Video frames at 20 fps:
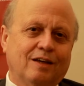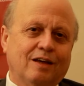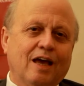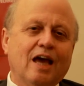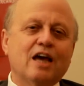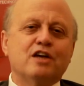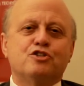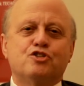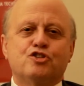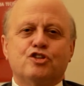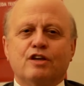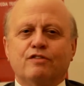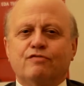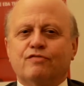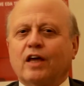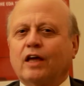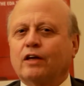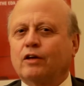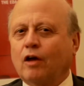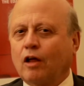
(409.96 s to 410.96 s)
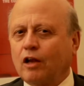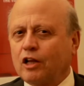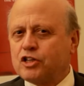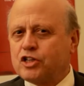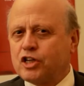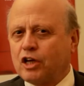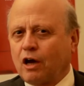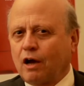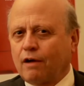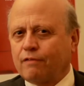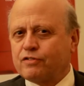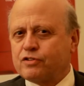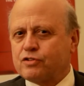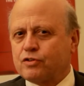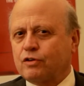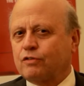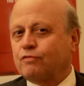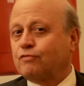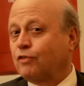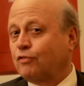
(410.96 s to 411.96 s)
as Chief Technology
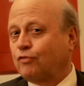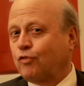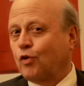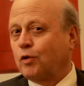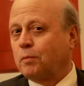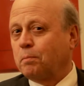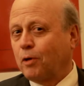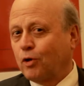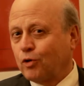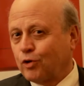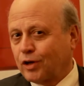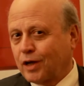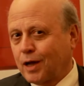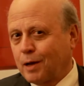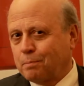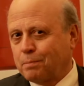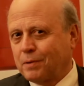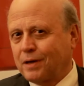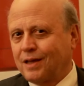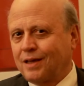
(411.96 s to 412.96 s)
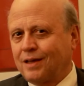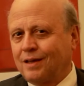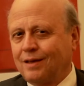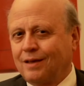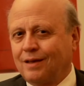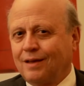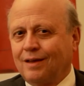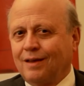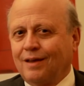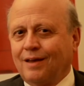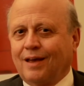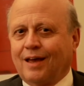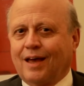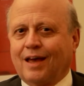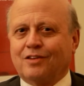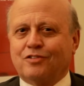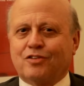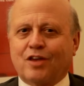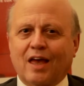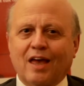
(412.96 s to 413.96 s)
Officer for Ford Motor Company,
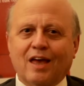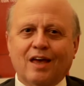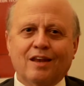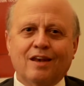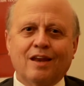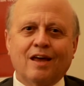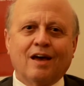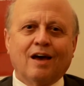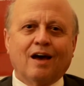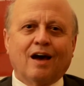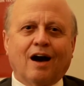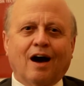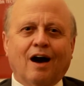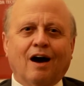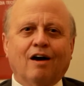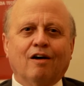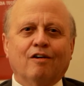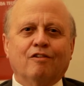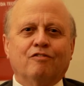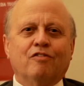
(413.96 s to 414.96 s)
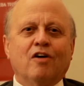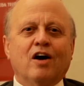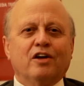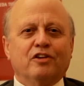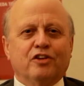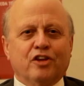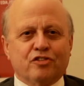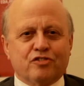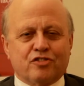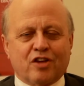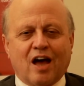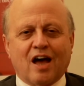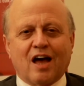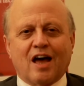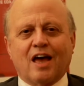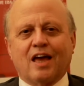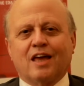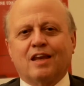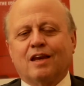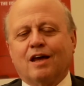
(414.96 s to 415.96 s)
as head of
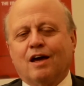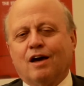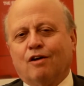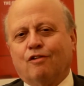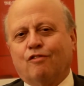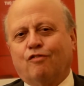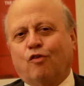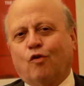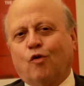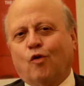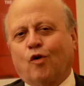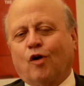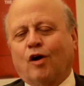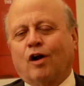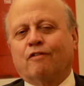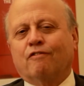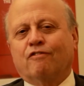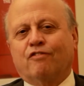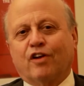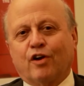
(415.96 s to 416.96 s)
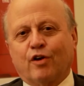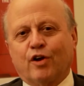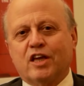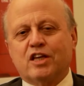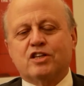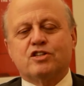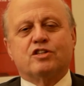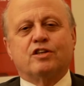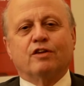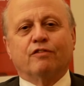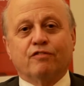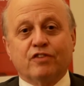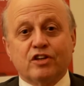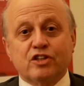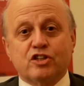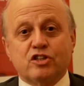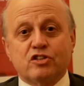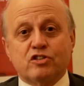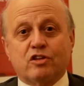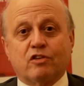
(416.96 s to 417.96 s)
design for various
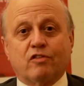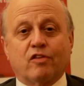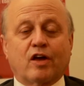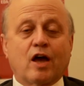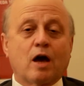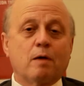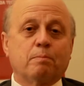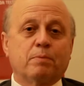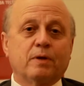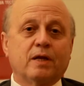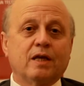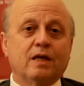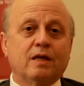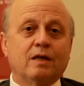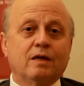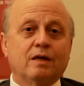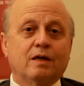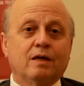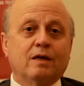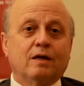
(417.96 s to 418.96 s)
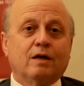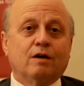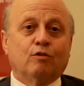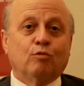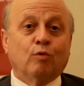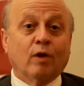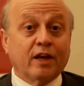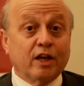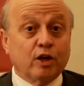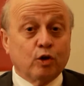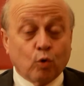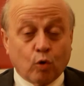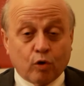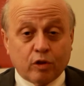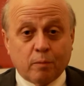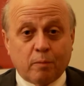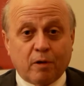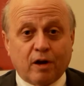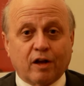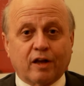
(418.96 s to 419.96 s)
divisions of the company, running North
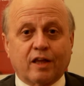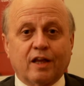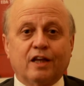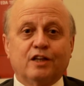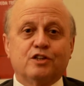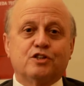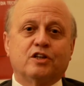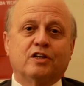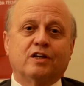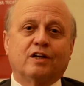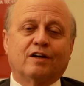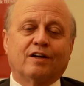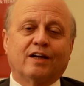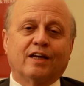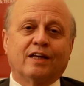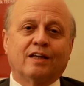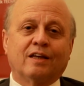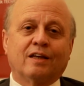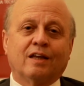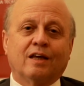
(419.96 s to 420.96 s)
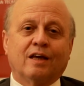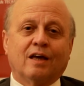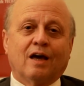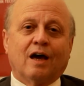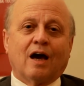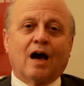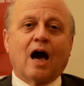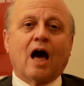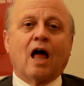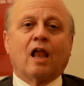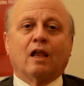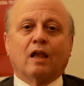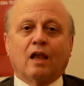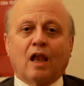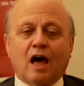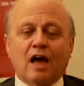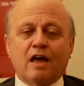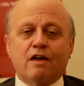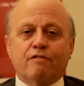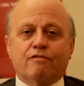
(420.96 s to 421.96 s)
American engineering, a
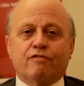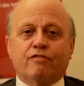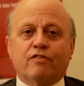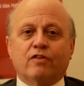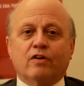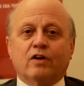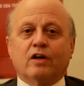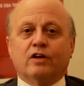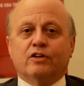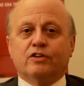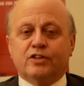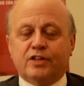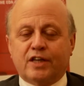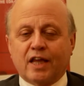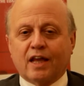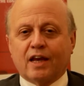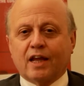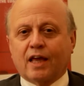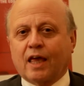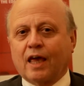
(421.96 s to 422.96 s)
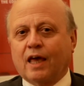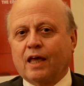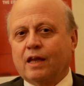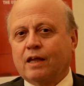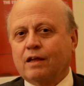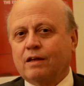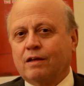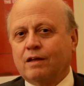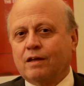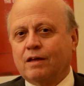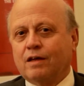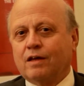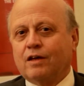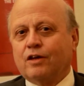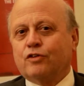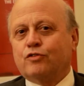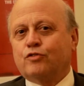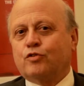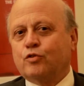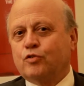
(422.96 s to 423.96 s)
life dedicated
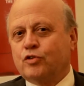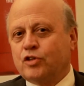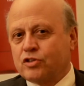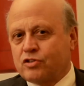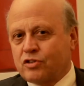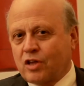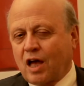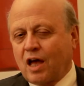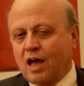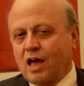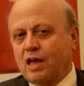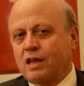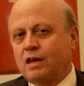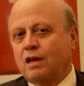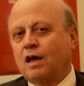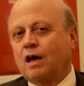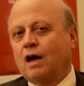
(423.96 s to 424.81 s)
to design